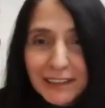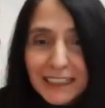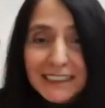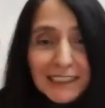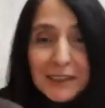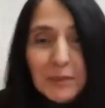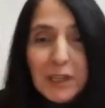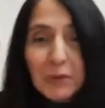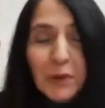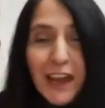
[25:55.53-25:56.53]
It doesn't
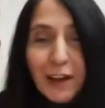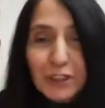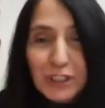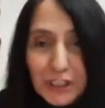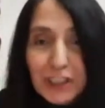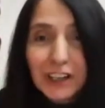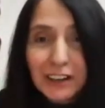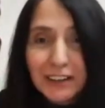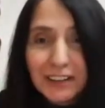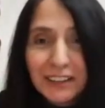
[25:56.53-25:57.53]
mean without sugar.